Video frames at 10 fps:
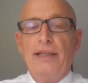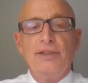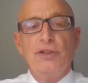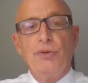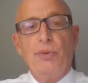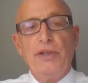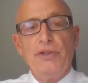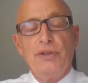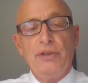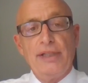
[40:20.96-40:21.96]

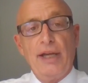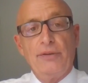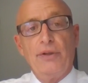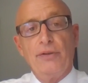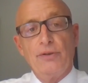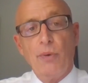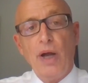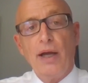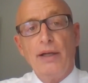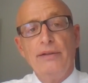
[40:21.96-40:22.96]
situation is out there as
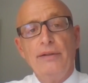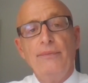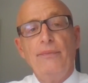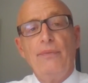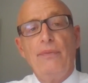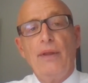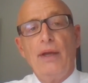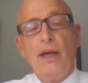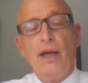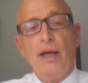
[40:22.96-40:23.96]
well.
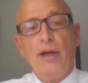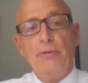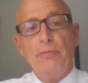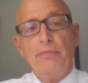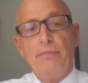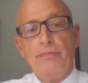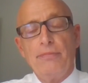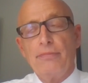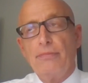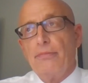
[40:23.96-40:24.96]
Um,
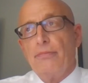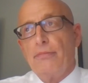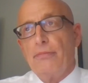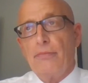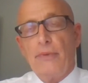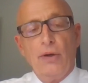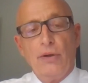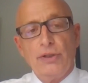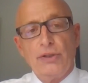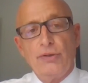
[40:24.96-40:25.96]

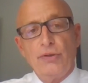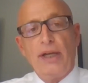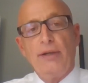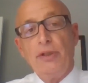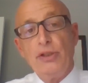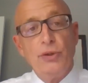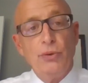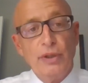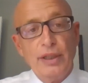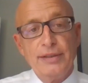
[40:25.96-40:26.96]
just trying to be
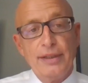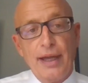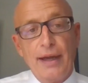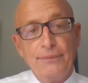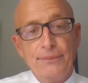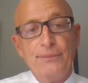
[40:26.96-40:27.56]
tuned into that.